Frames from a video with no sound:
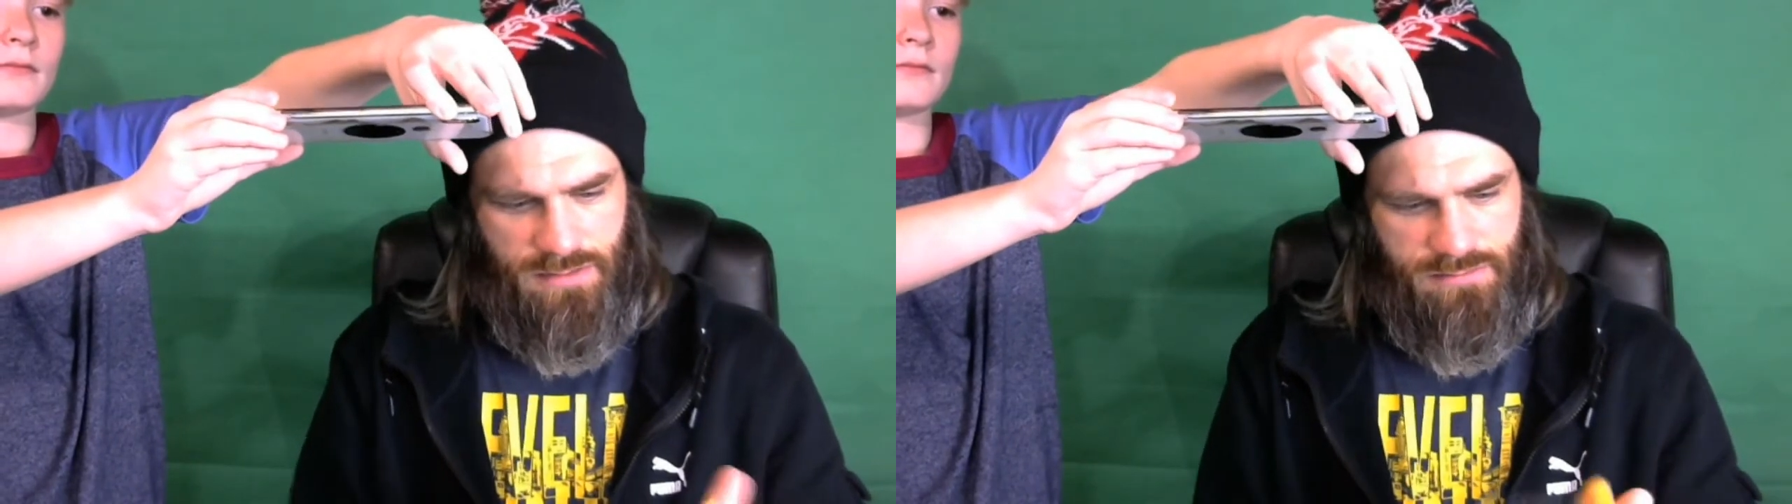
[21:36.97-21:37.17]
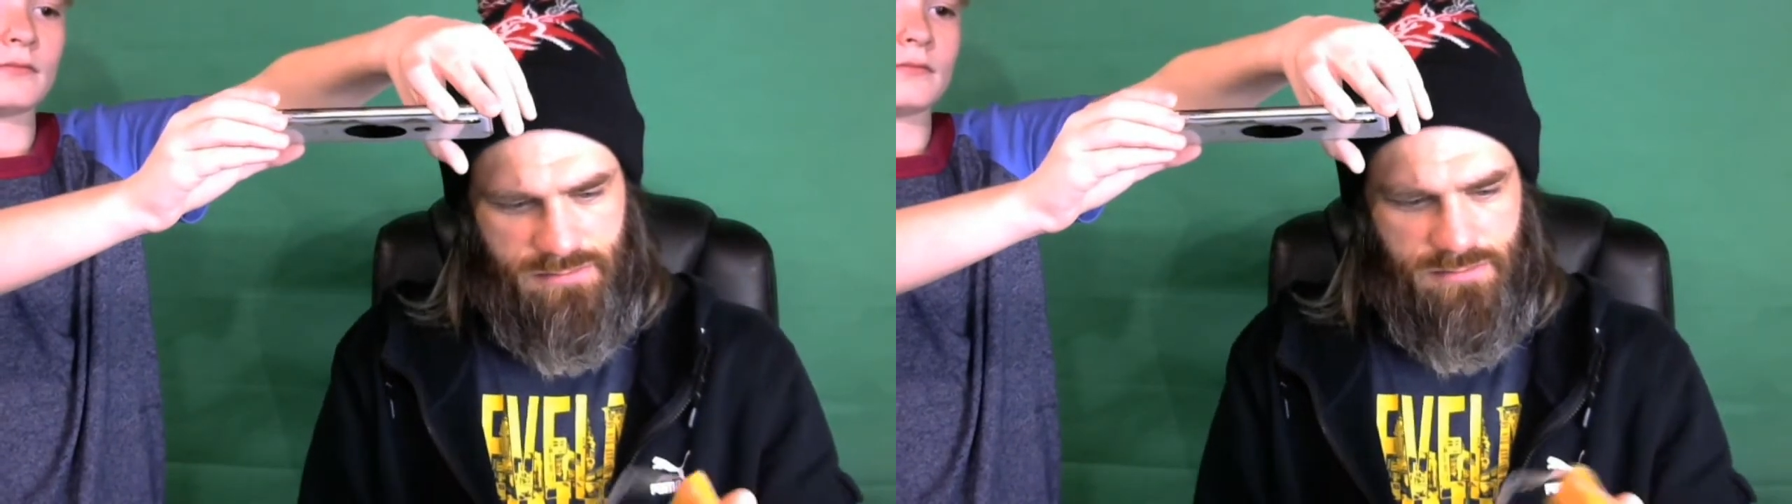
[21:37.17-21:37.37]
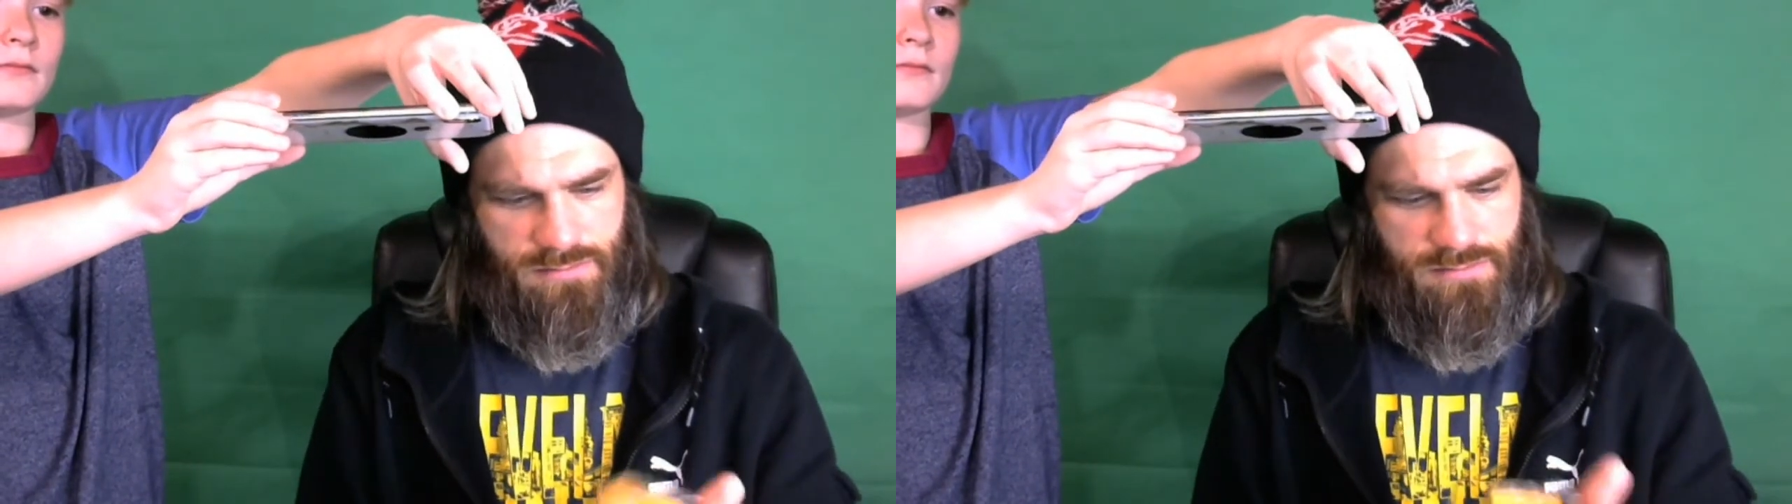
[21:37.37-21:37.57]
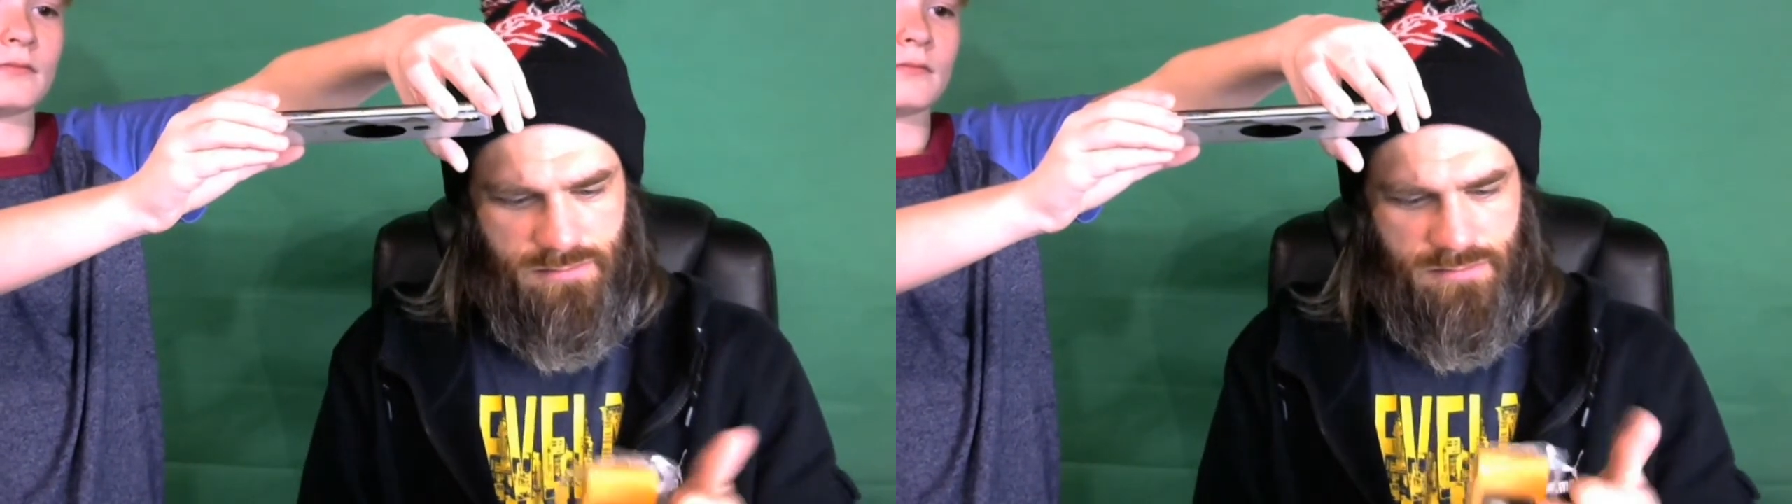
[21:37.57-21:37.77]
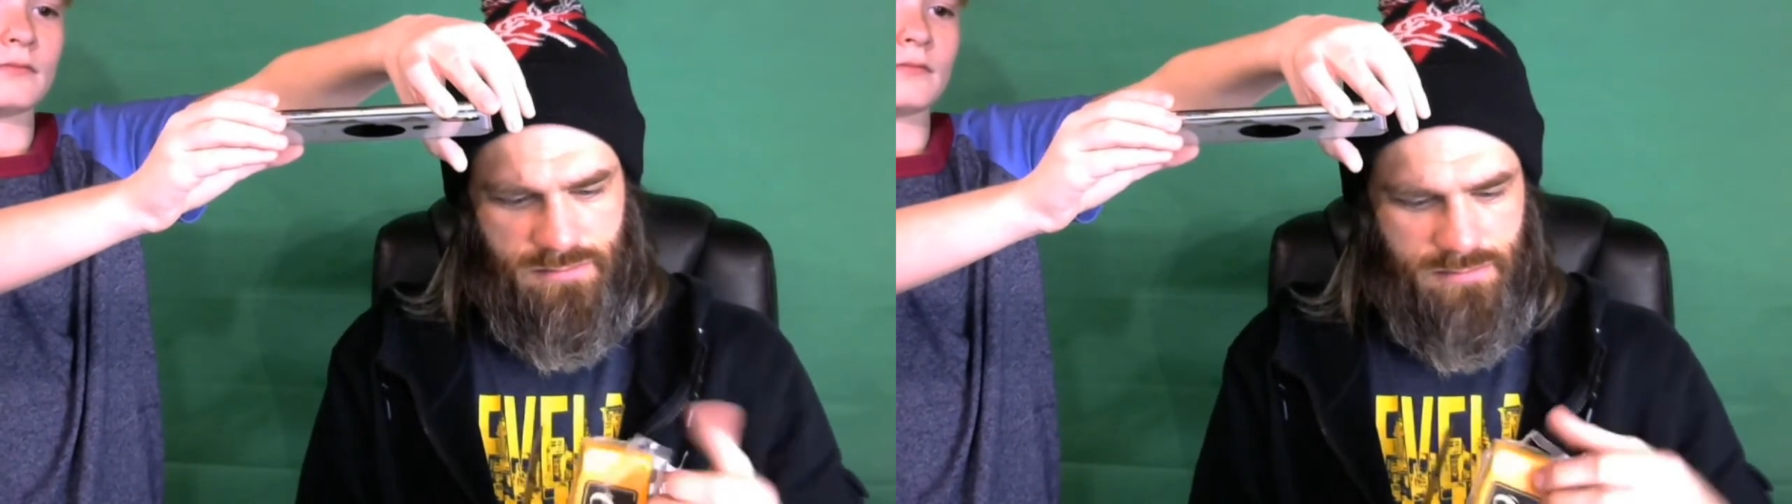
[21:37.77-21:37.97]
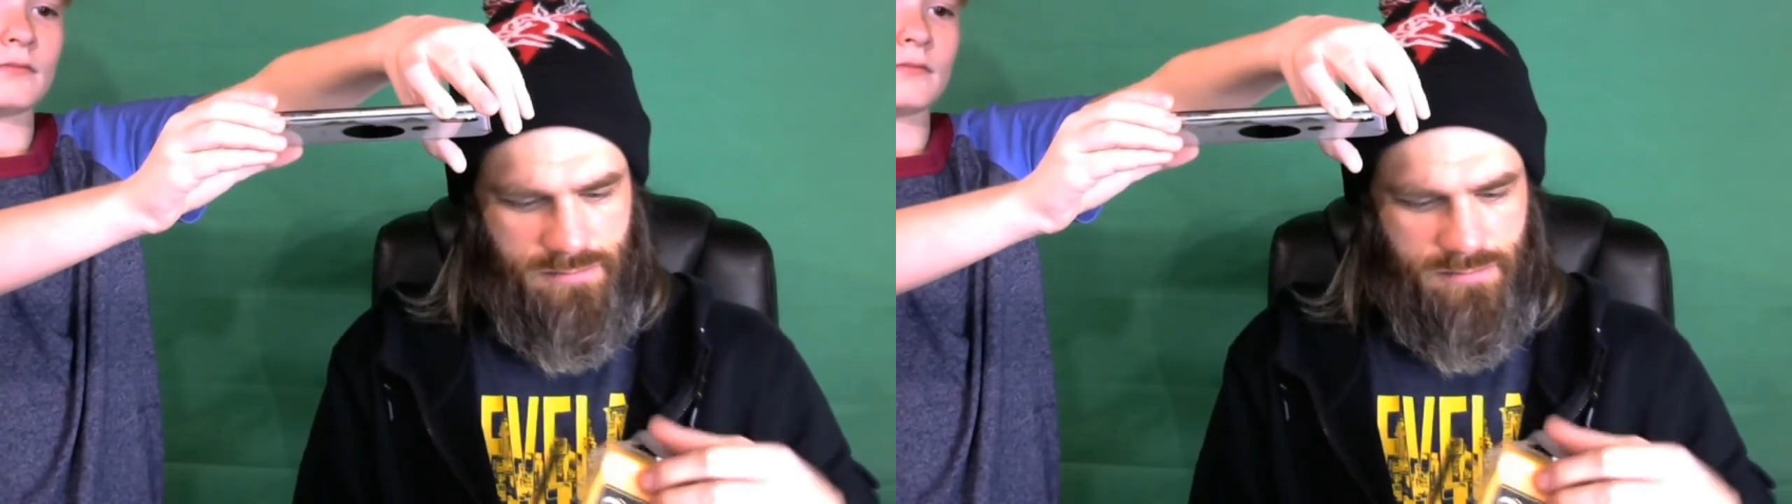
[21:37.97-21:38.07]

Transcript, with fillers: Mmm.